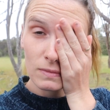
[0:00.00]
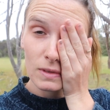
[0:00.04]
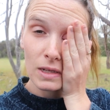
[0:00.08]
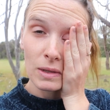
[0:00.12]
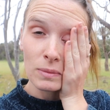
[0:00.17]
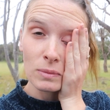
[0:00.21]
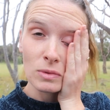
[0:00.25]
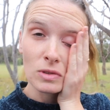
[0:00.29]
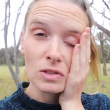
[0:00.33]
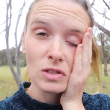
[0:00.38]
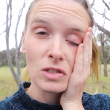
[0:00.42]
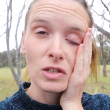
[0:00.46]

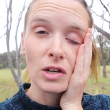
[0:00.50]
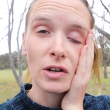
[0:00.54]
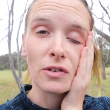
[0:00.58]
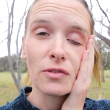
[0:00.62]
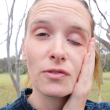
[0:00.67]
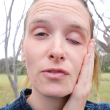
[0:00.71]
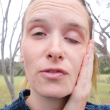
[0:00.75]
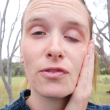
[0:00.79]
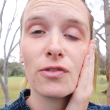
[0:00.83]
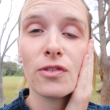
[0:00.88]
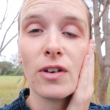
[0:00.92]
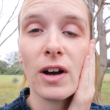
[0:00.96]
I'm so
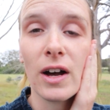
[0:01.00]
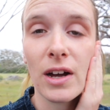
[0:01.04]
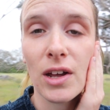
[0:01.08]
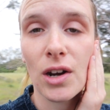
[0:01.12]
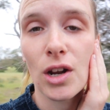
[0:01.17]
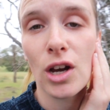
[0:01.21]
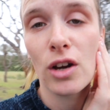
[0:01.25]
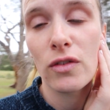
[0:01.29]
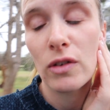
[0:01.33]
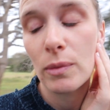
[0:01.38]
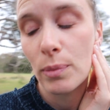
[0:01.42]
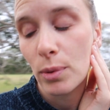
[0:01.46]

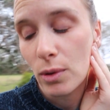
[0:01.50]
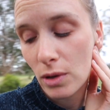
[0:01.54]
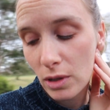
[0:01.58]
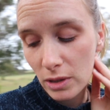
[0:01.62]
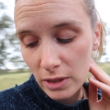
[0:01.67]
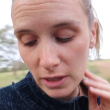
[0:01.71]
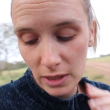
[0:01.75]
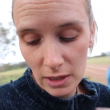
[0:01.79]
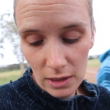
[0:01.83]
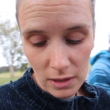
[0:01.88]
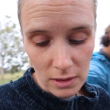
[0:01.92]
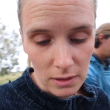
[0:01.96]
fucking over
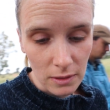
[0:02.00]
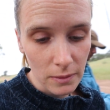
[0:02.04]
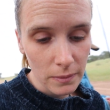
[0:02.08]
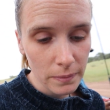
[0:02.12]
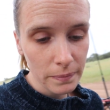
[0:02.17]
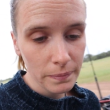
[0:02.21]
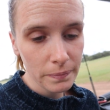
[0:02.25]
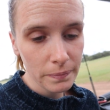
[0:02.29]
Port Lincoln.